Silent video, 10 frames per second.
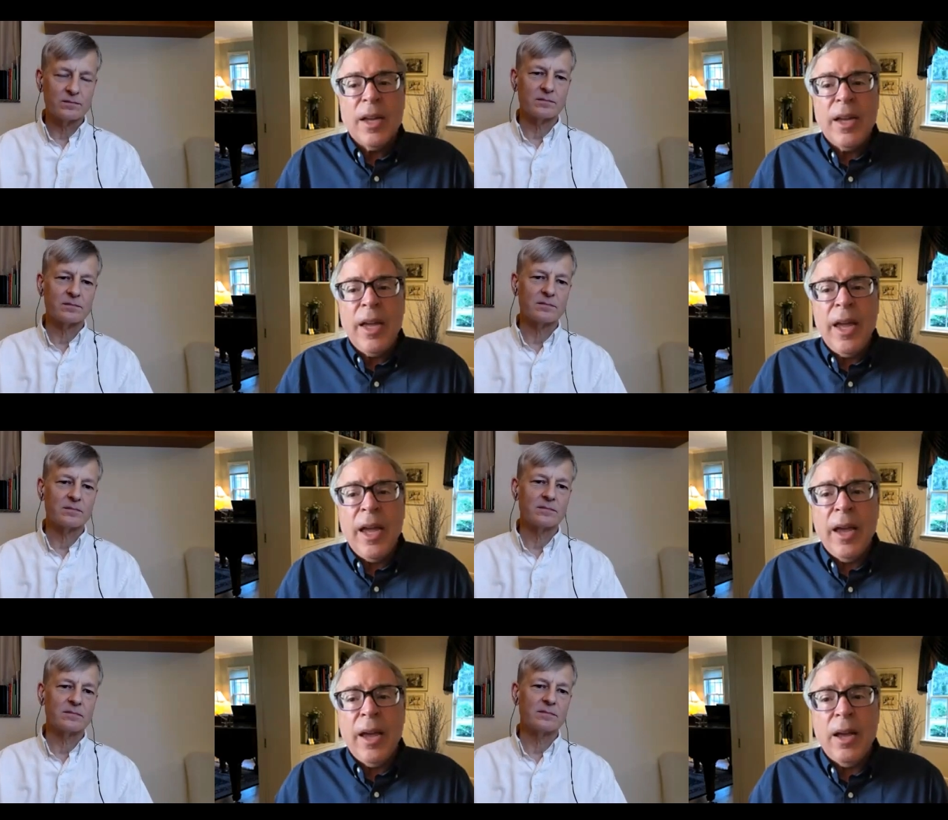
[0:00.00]

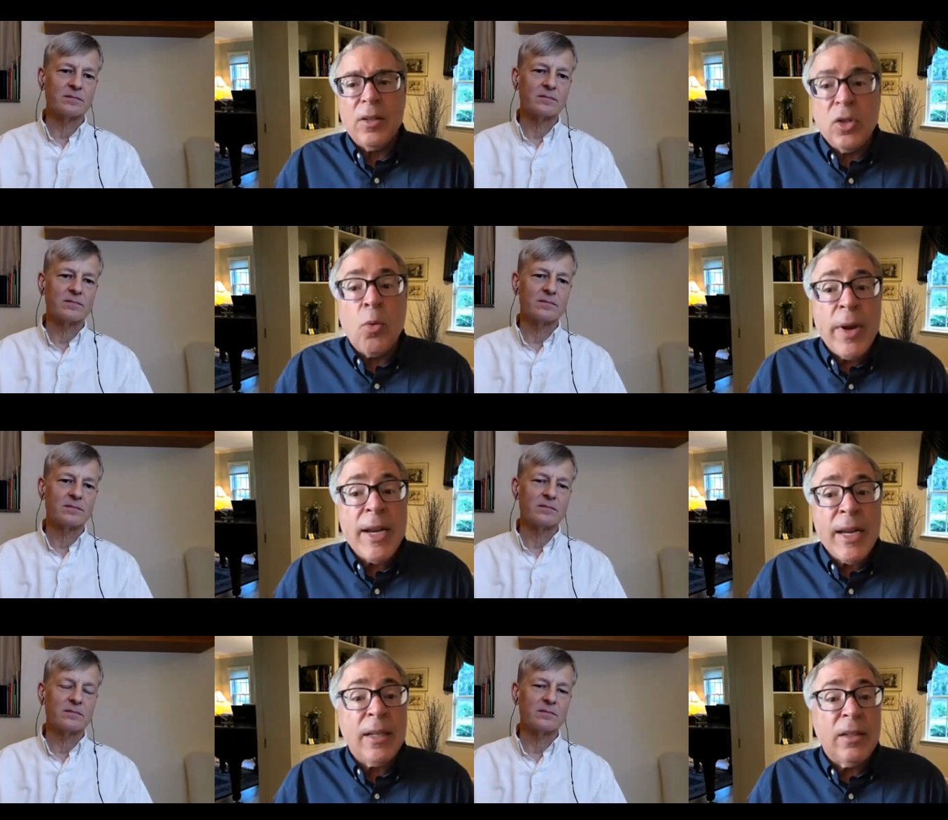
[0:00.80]
Speaker 1: Mm. So we
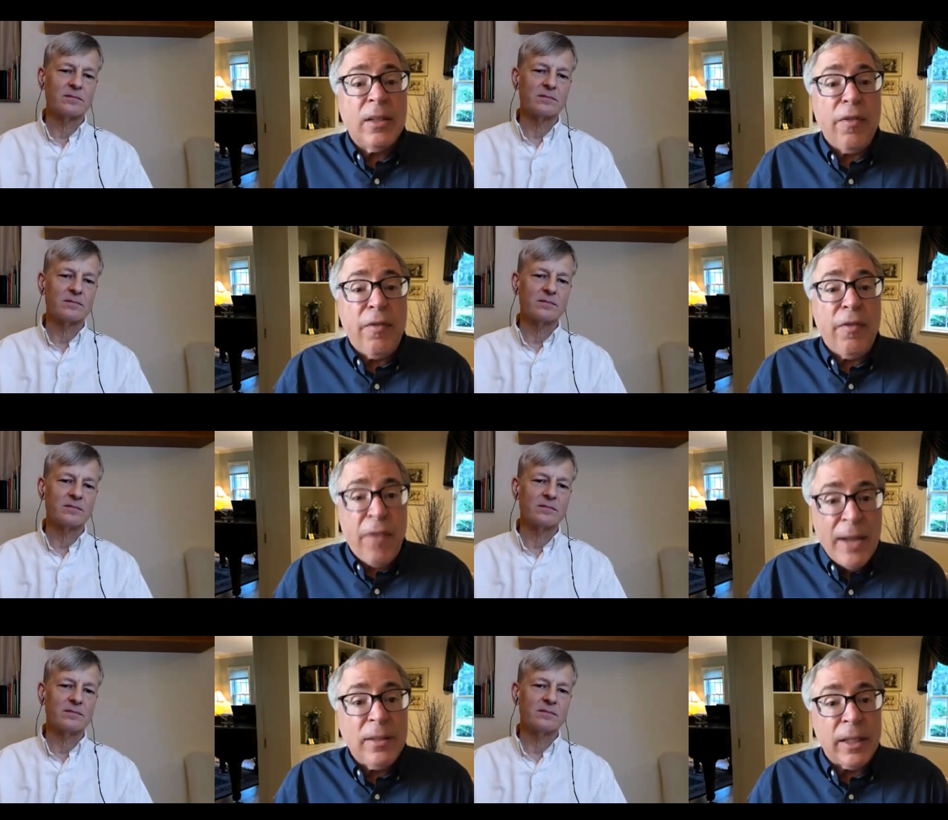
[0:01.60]
needed
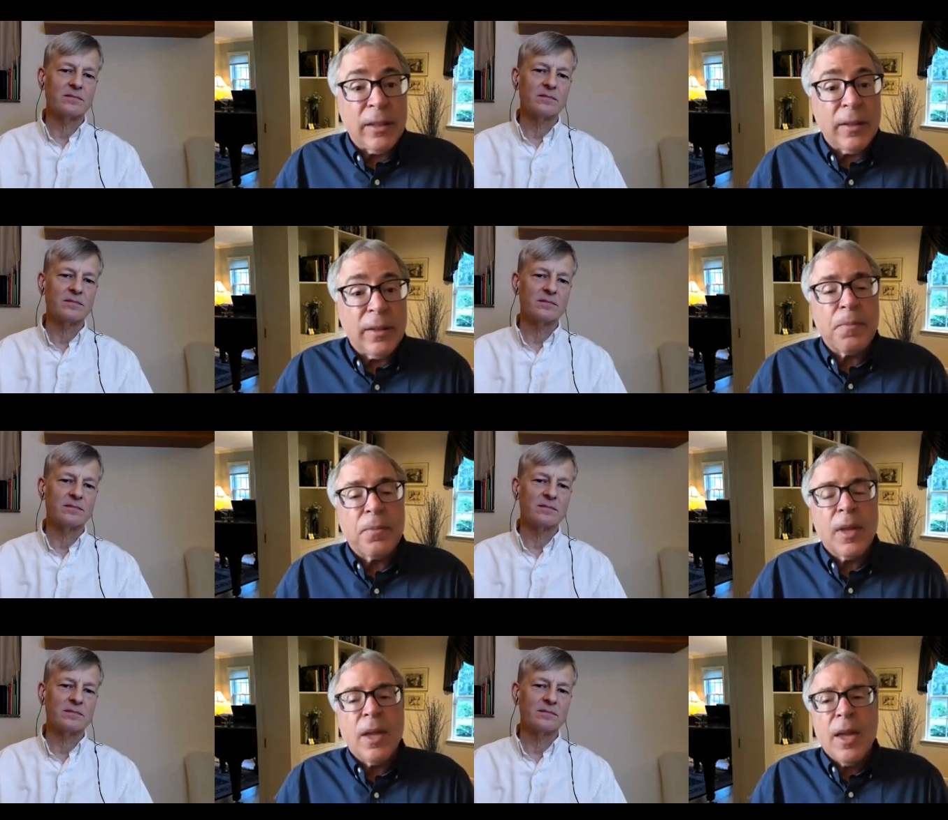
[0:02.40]
funding.
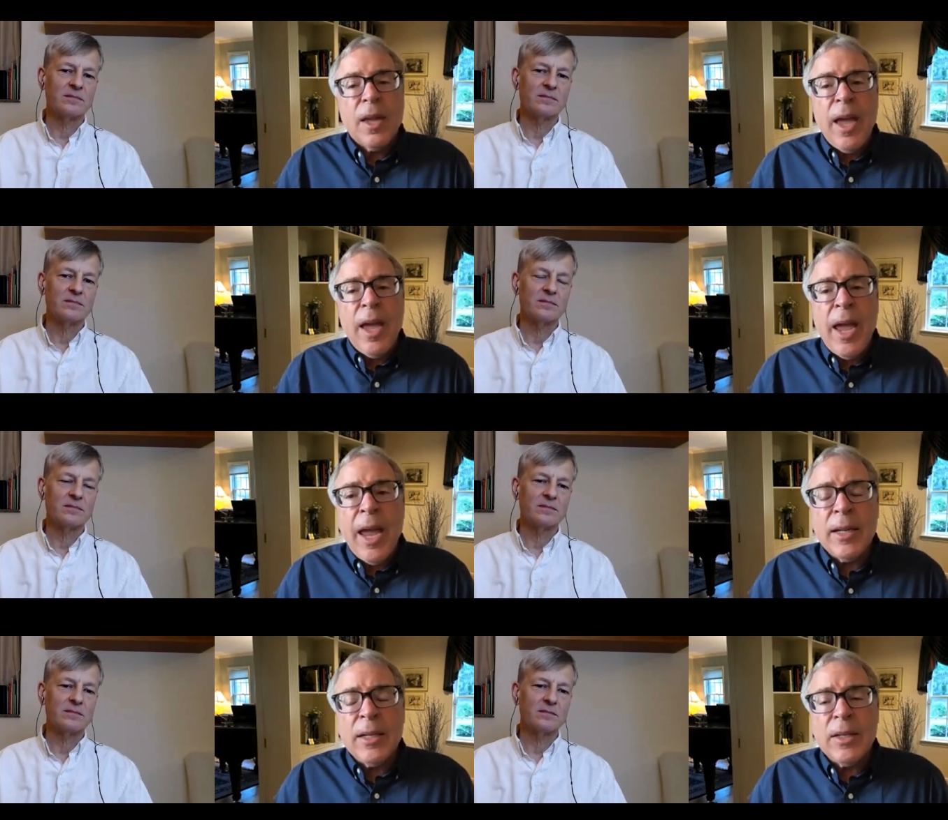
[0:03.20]

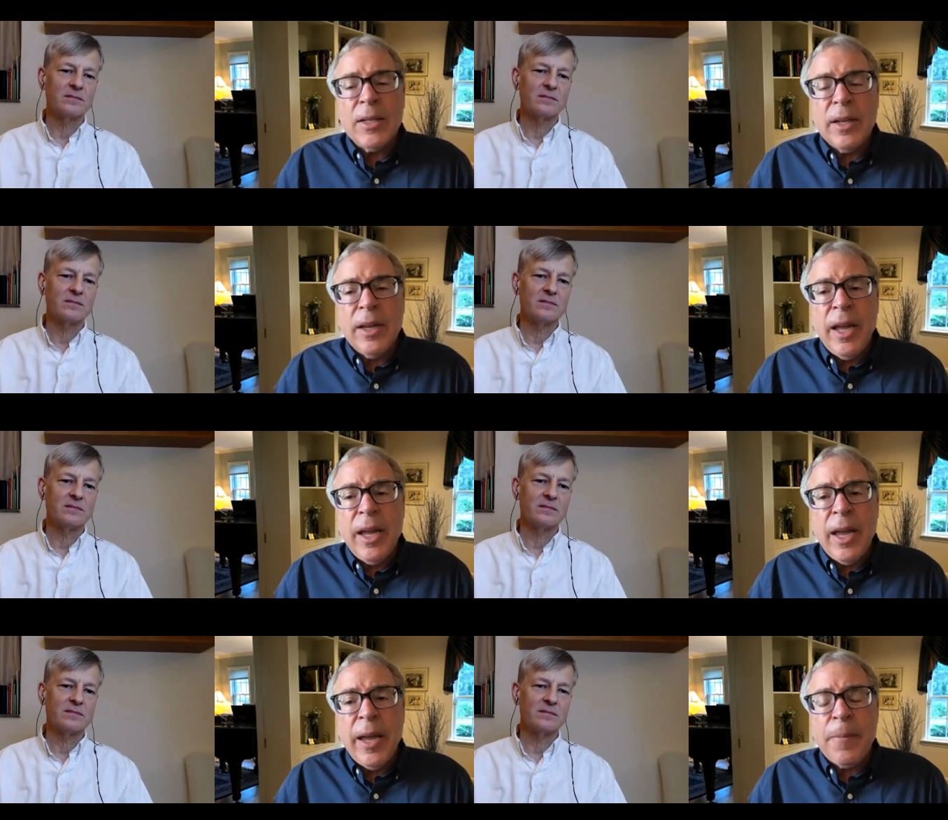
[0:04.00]
And
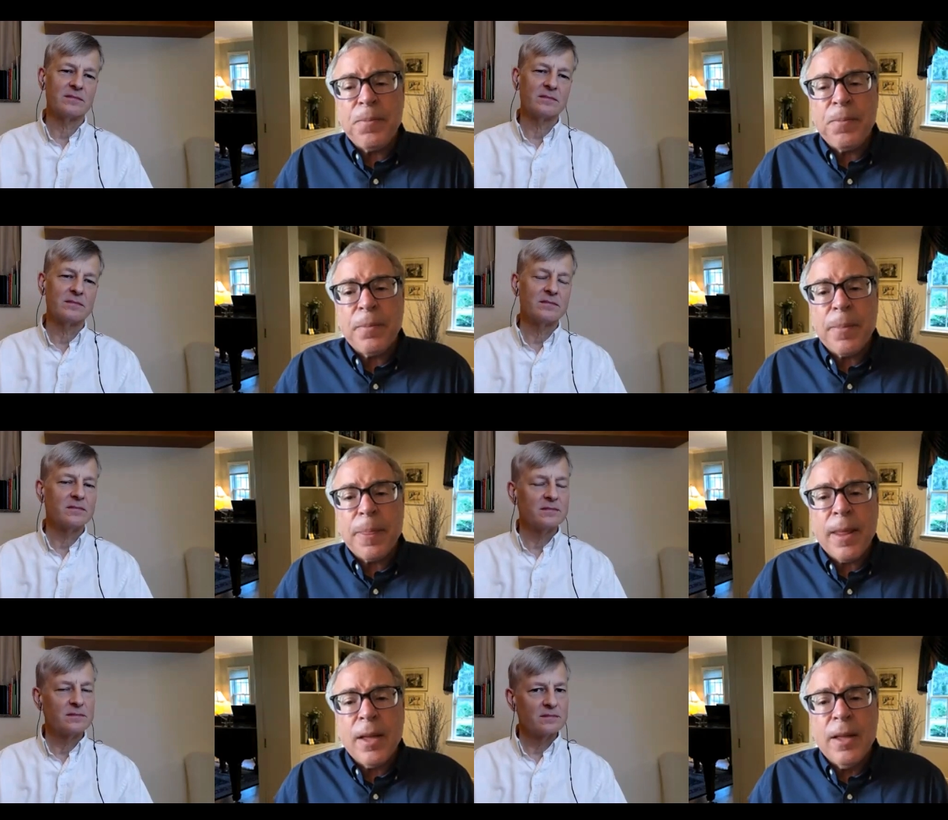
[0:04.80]
the
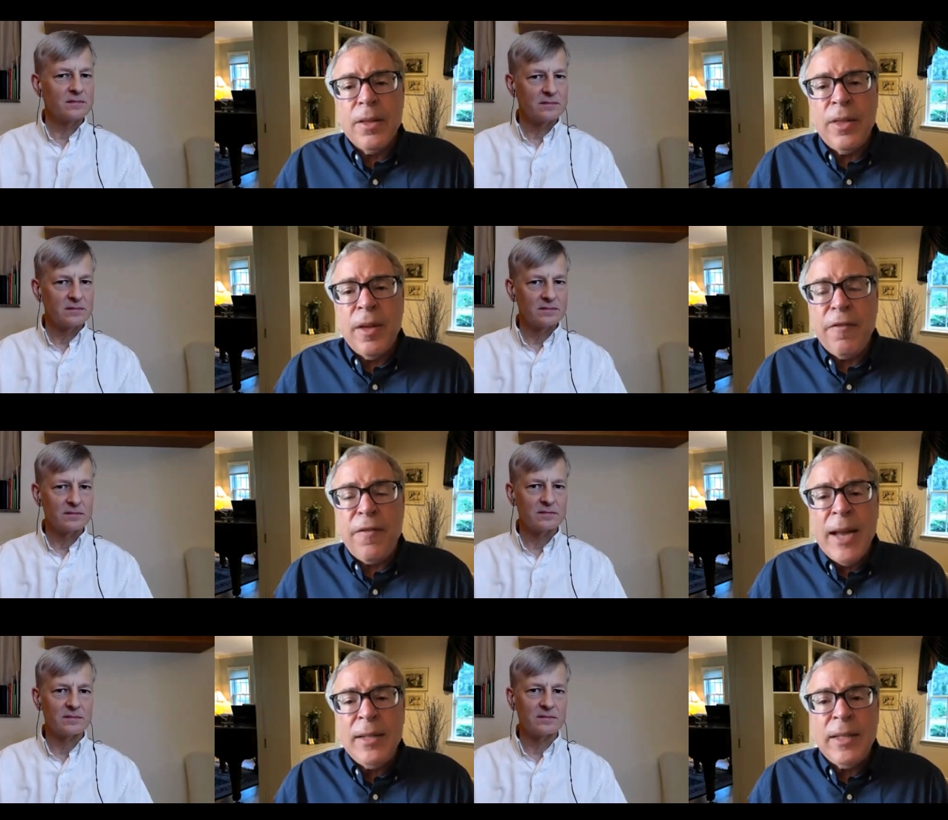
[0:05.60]

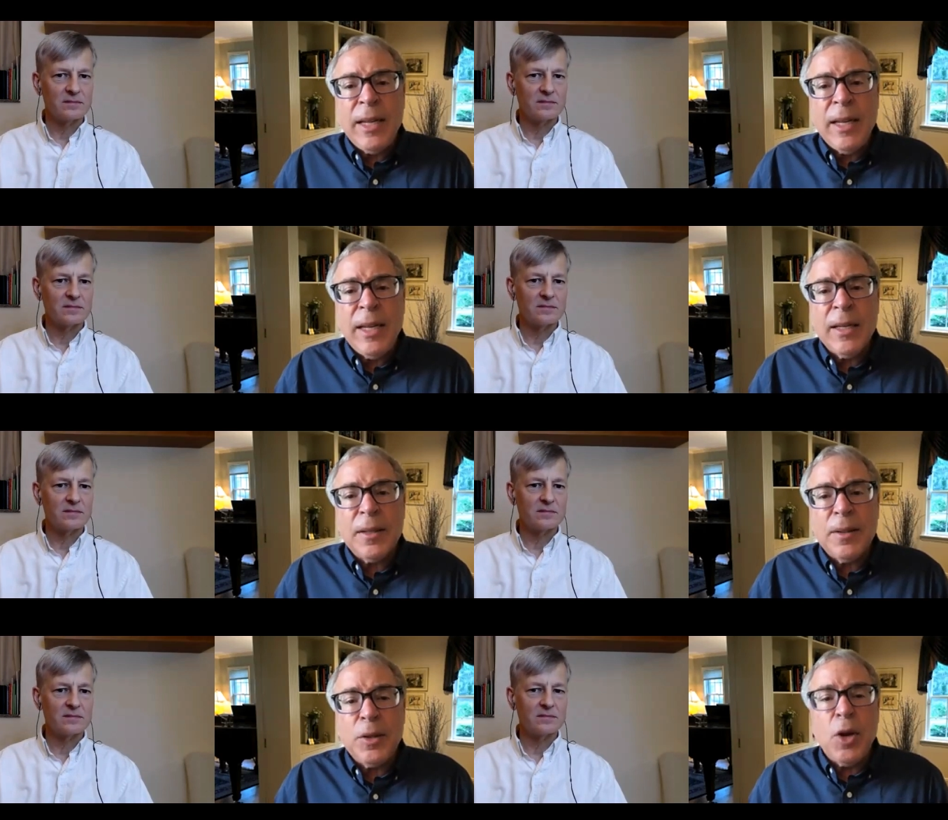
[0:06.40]
funding,
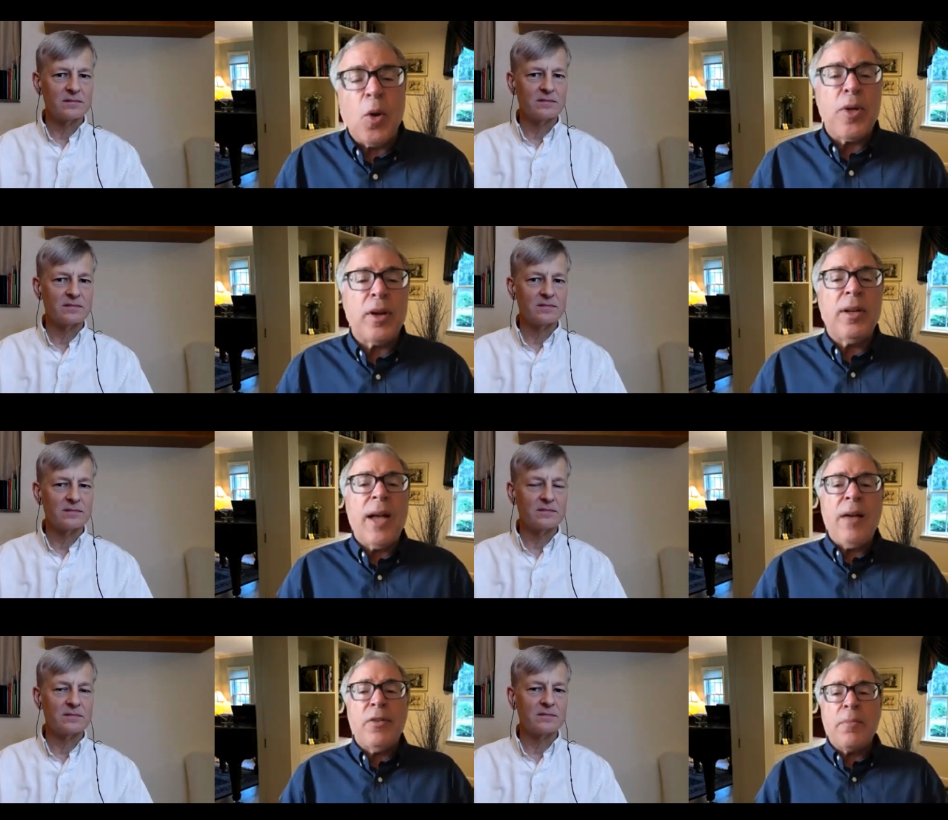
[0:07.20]
you know, the
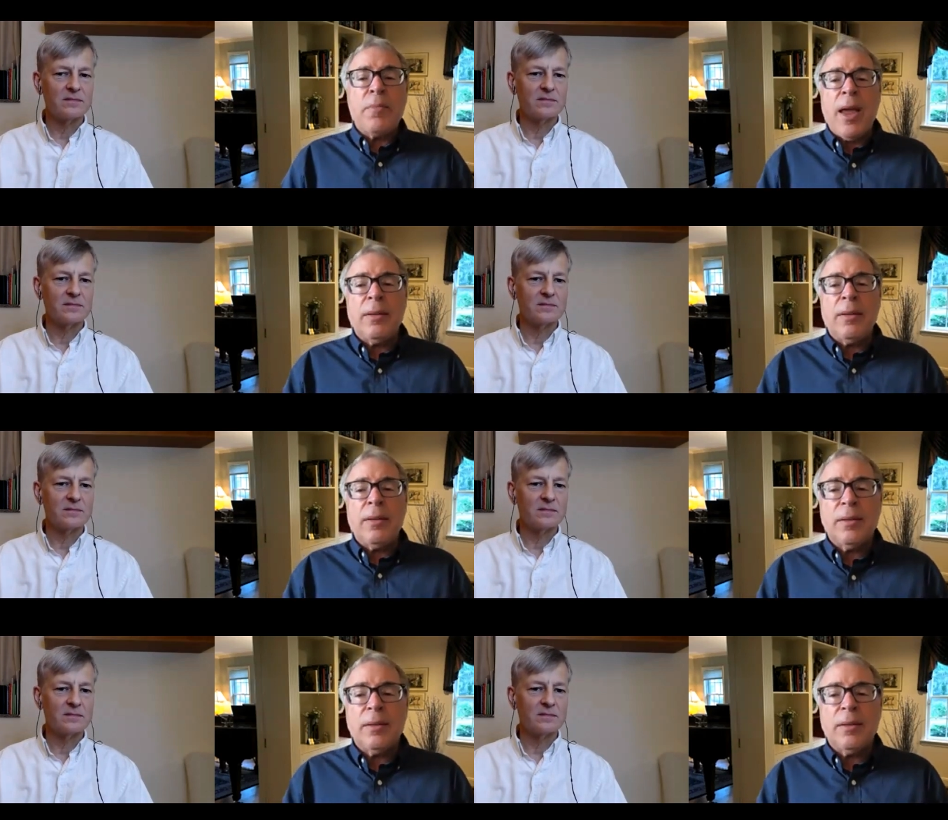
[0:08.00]
government,